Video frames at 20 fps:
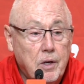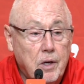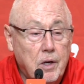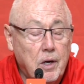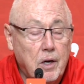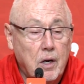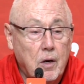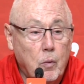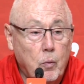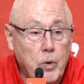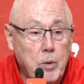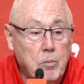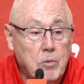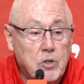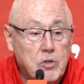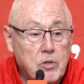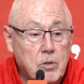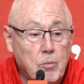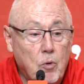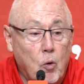Uh, we
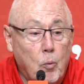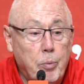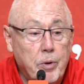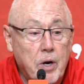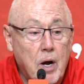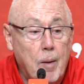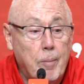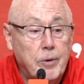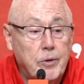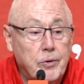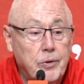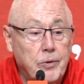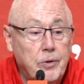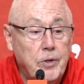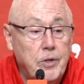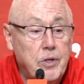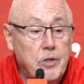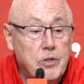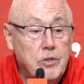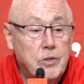missed some open
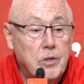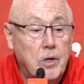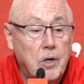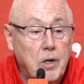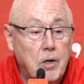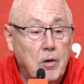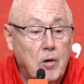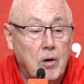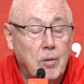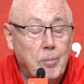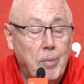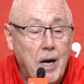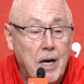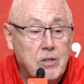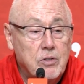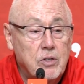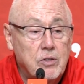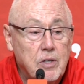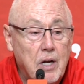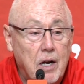opportunities uh, on
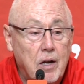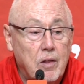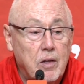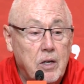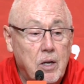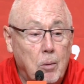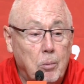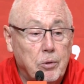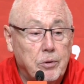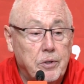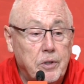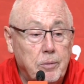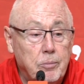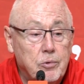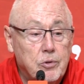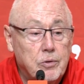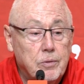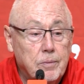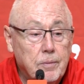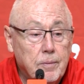passes out of the double
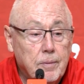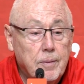teams.